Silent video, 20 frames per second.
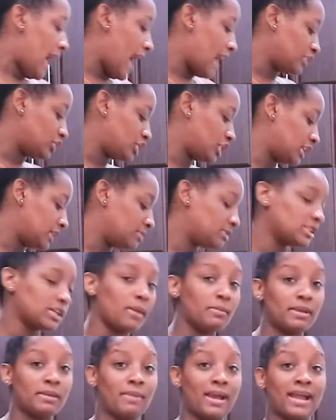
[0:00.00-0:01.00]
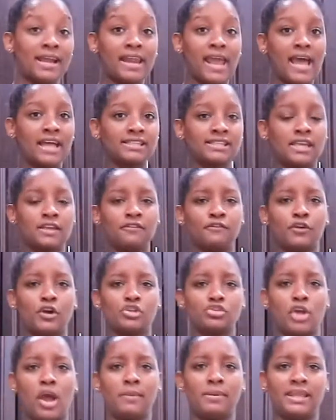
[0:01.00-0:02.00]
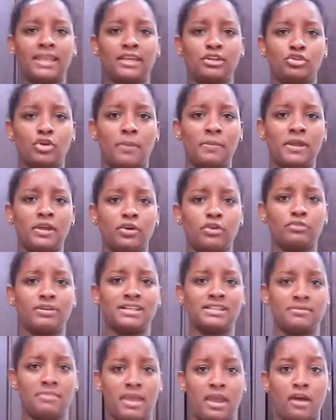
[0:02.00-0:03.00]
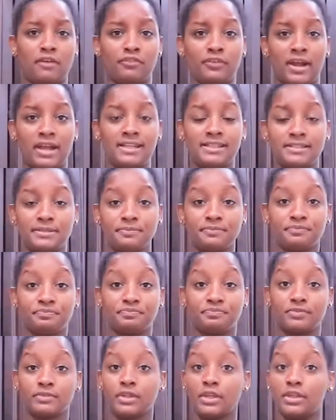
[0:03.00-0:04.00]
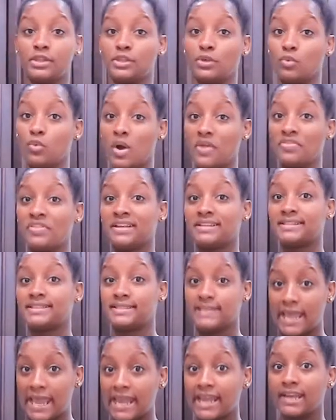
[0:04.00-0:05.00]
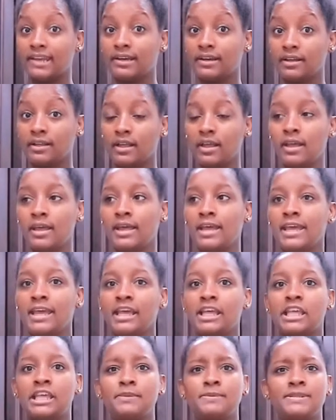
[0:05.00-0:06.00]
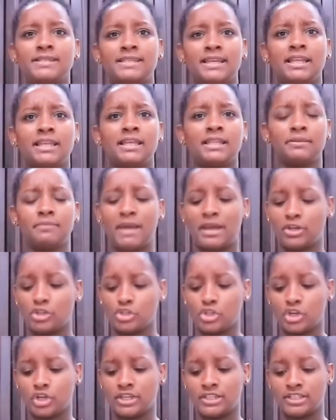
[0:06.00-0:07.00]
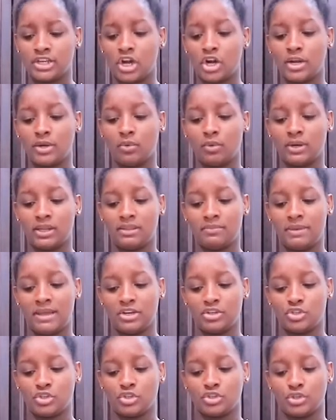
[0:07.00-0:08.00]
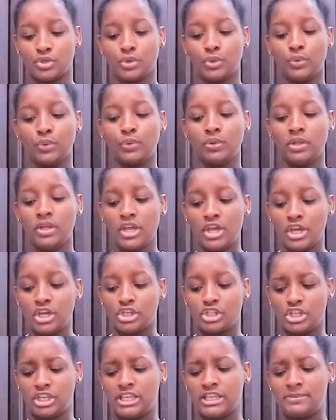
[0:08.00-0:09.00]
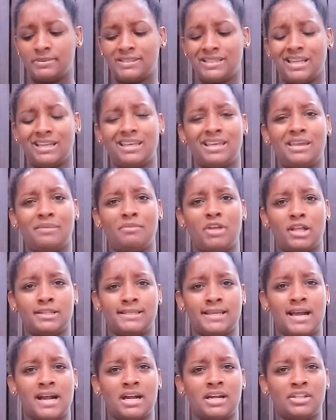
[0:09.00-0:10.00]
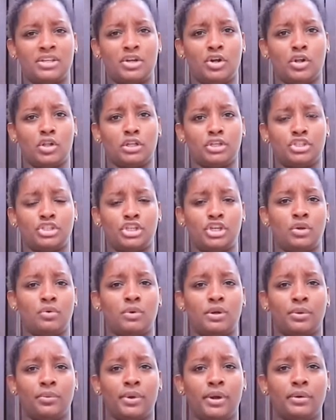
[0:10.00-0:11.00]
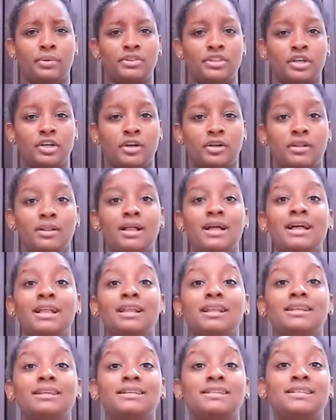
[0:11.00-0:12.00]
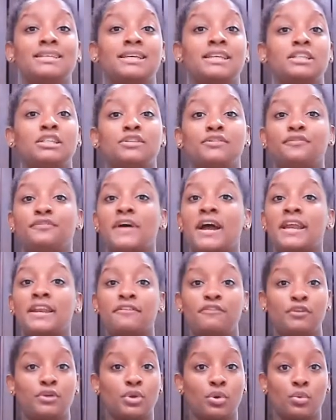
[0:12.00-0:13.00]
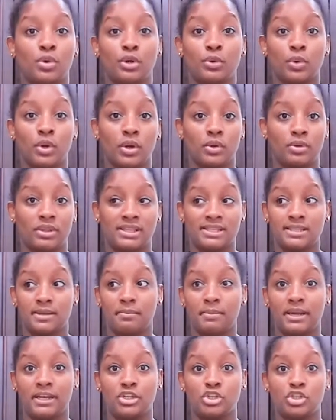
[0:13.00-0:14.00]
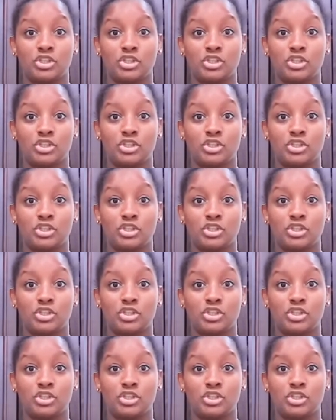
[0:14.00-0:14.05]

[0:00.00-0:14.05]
And she keeps coming back and asking for a job and like dropping her resume off, right? The one that stayed keeps telling the manager, because her and one of the managers are cool, she keeps telling him not to hire the girl because she don't want to work with the girl. Listen, it's fine if you don't want to work with somebody.